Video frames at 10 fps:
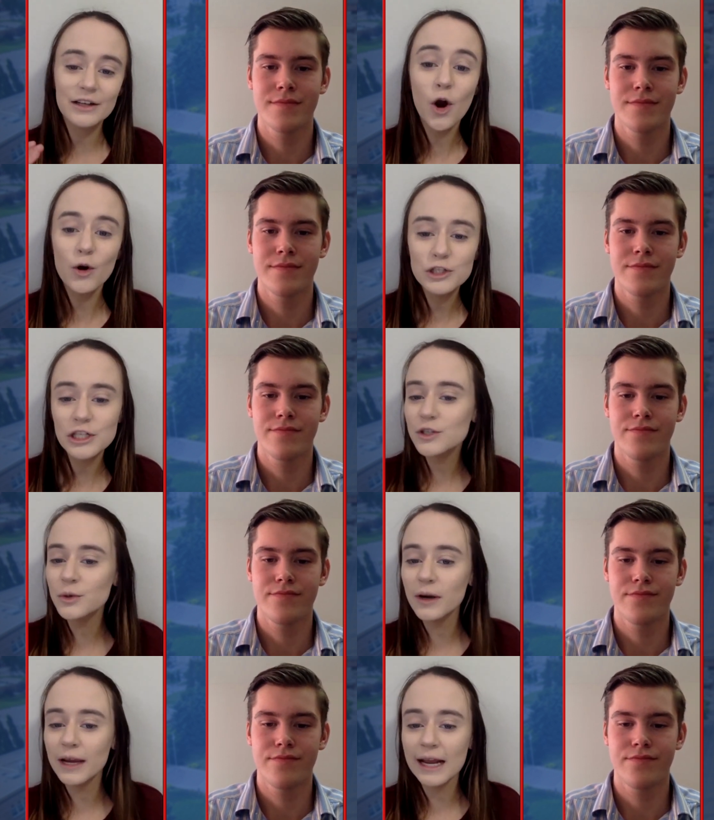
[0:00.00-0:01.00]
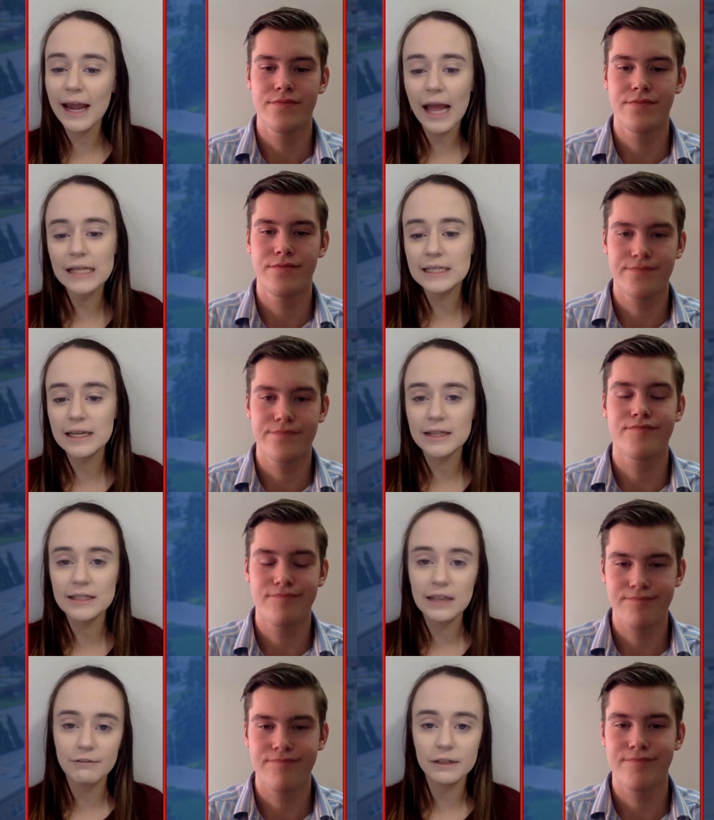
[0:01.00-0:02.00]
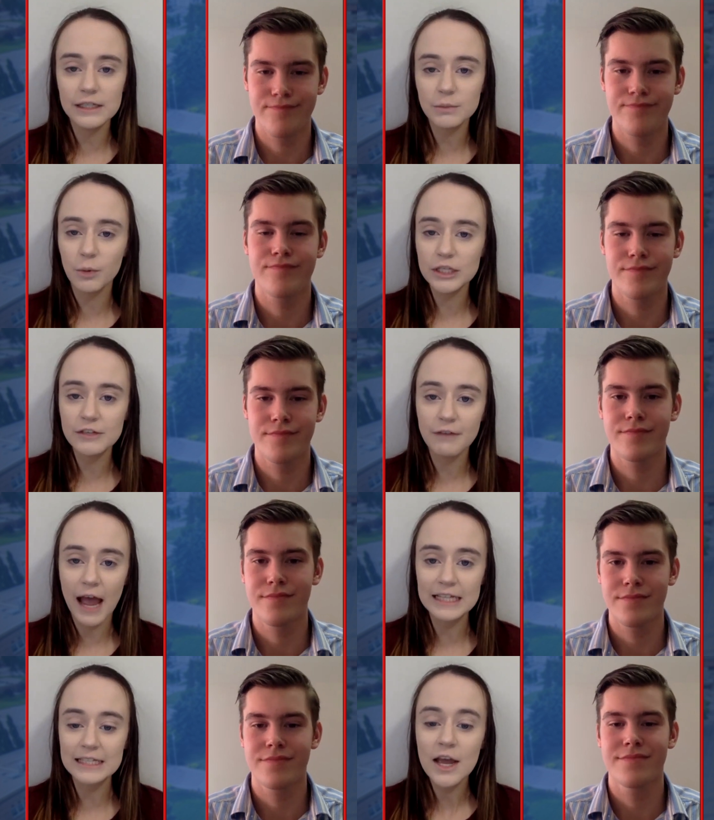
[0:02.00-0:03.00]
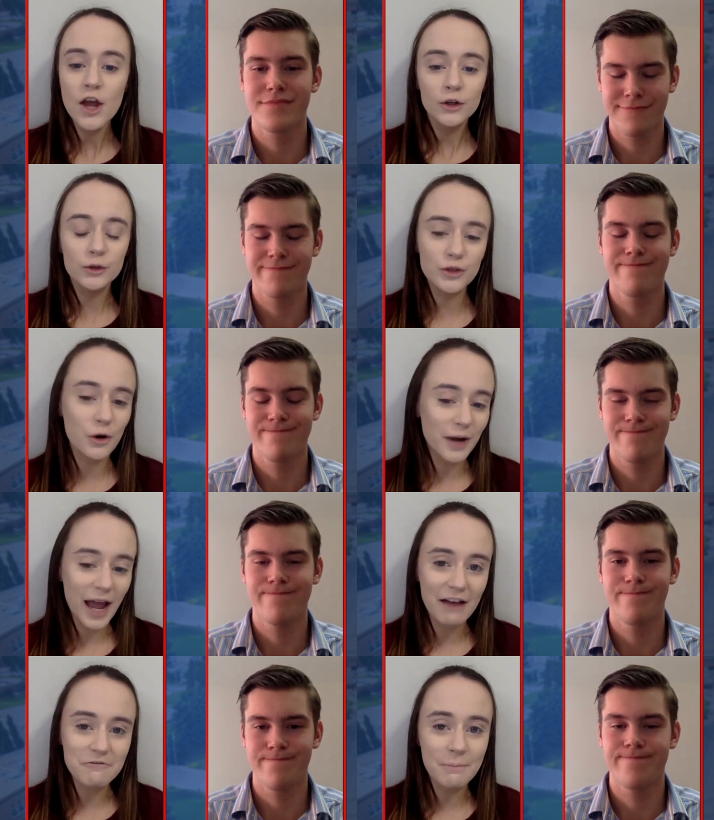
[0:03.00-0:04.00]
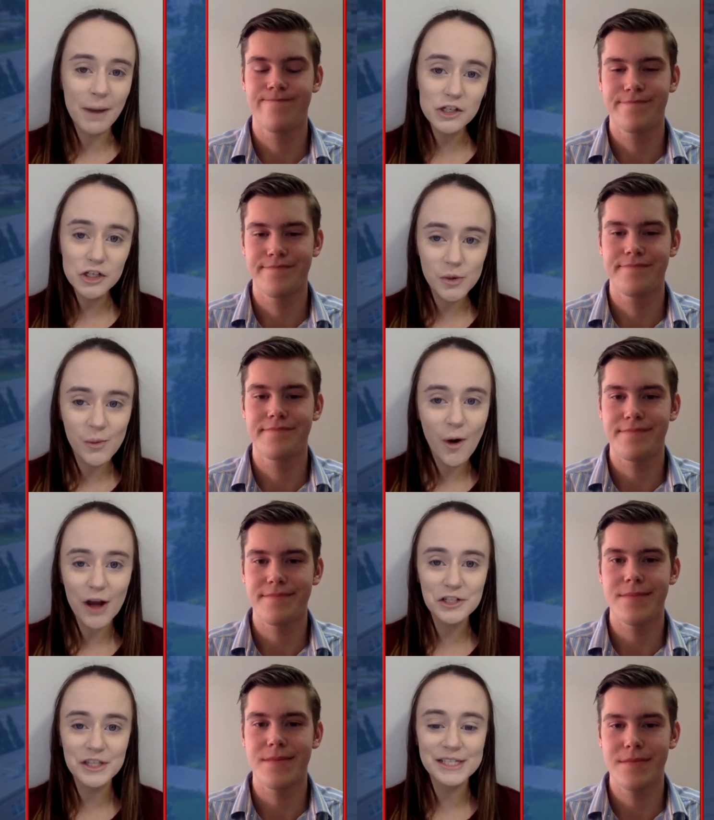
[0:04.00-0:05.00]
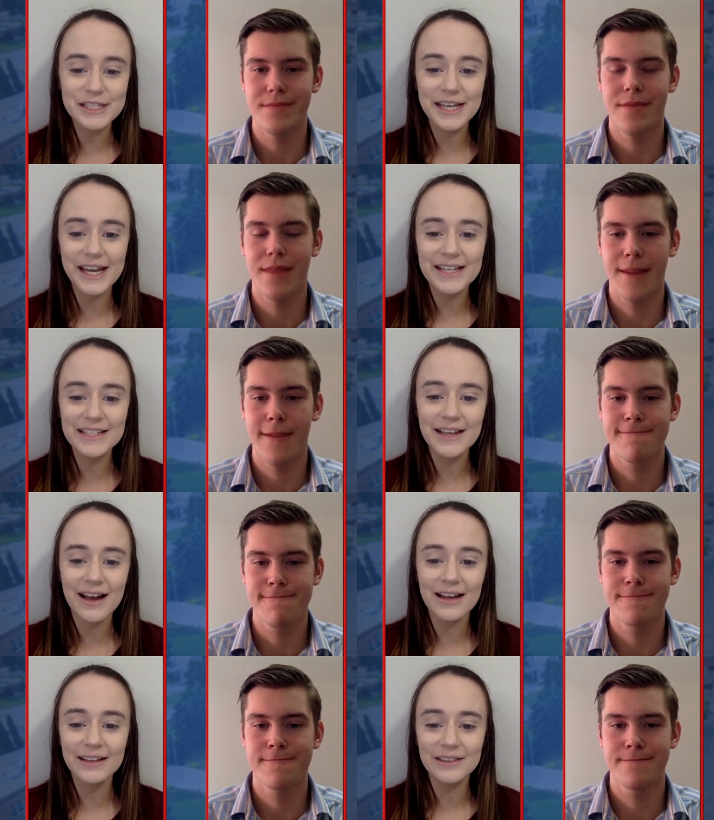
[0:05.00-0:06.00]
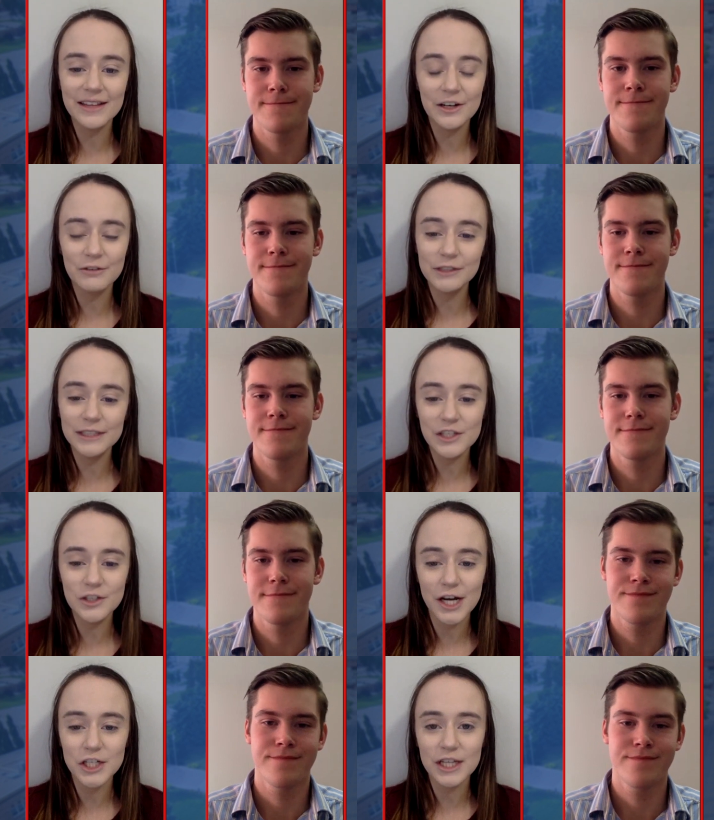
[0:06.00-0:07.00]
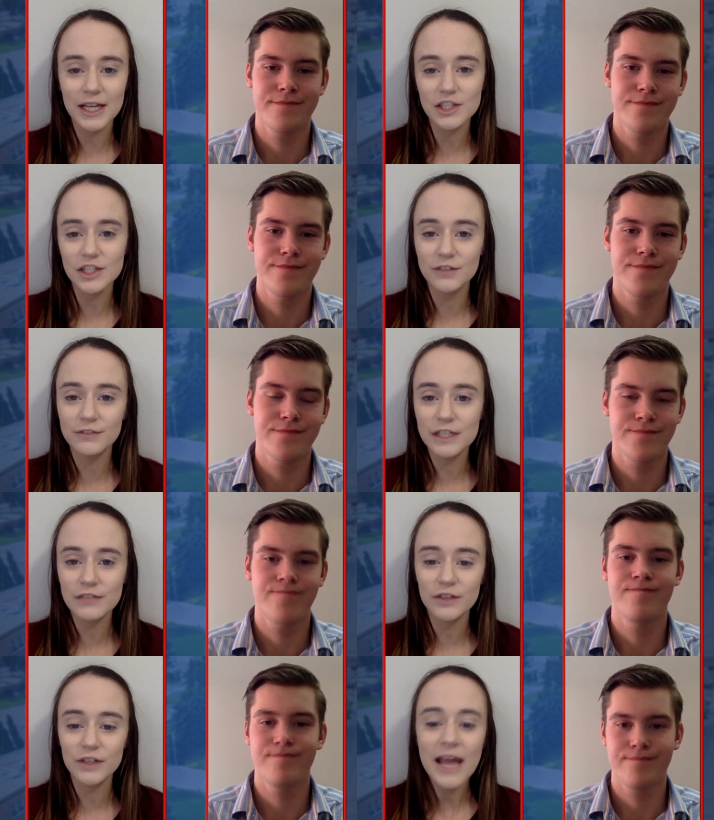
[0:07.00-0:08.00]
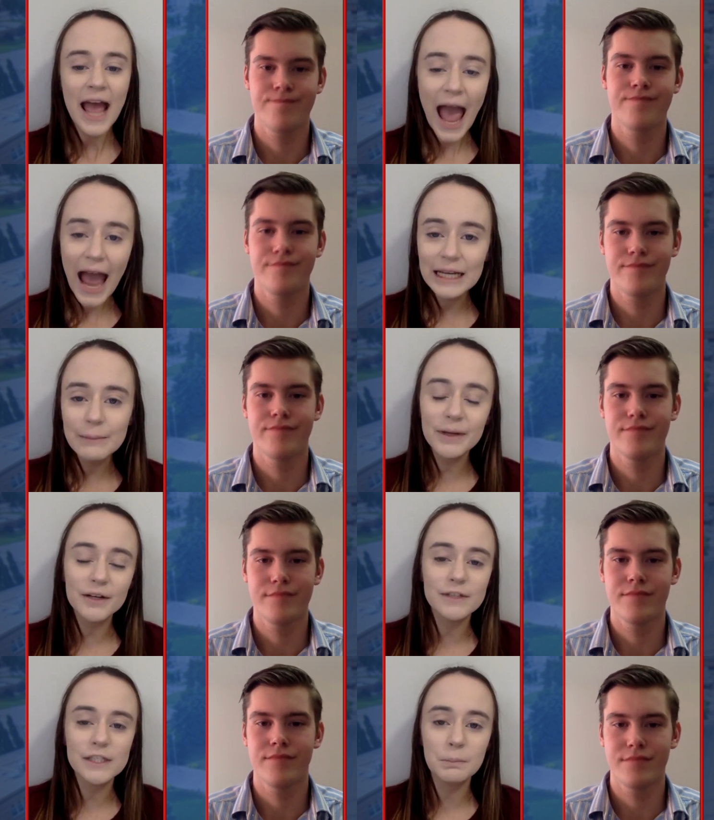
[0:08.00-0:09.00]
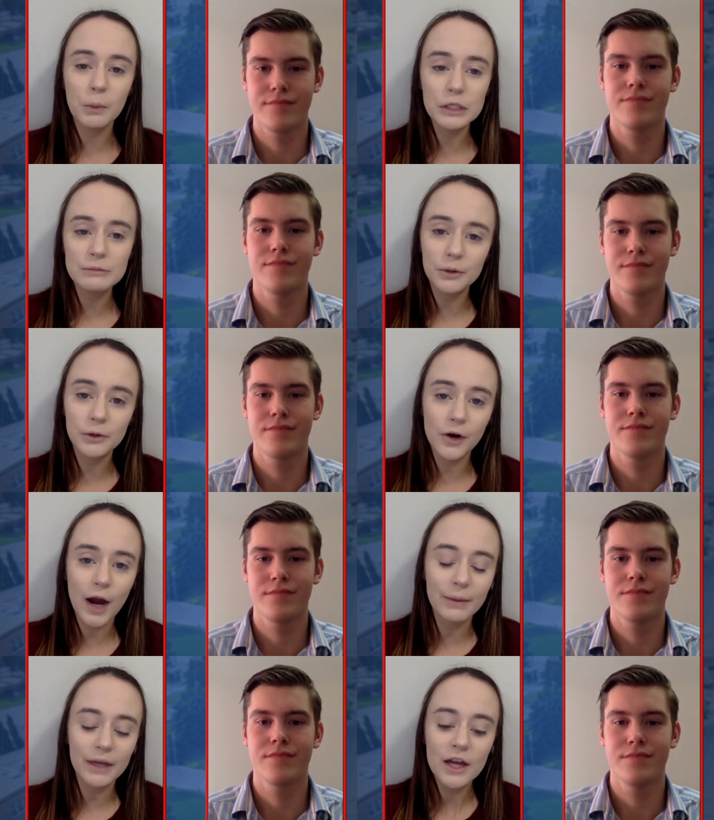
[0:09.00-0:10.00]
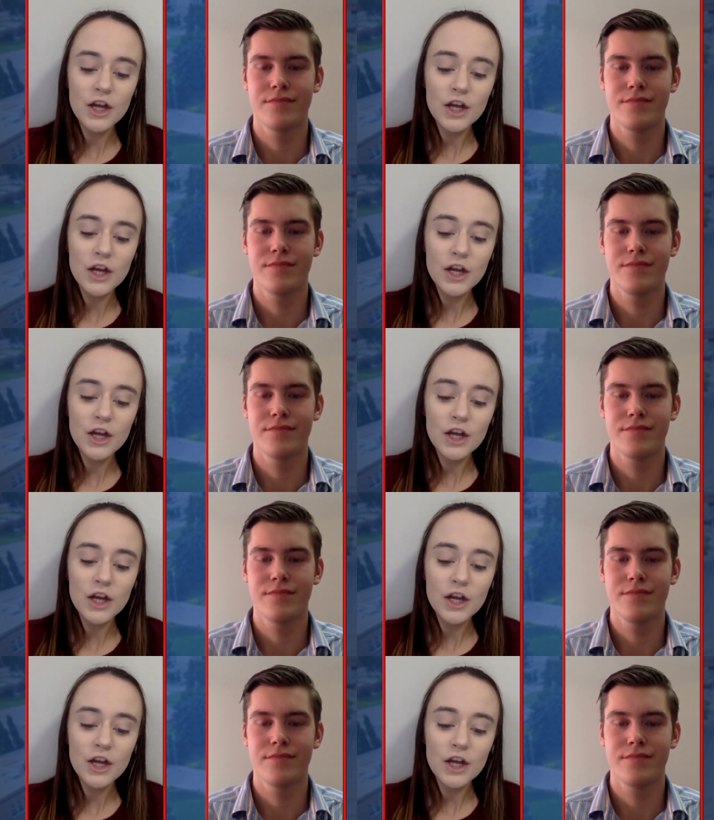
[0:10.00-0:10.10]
Speaker 1: coaches who are getting antsy. It's definitely sports fans who don't have much to watch these days. Uh, they're really scratching that surface for any bit of sports programming.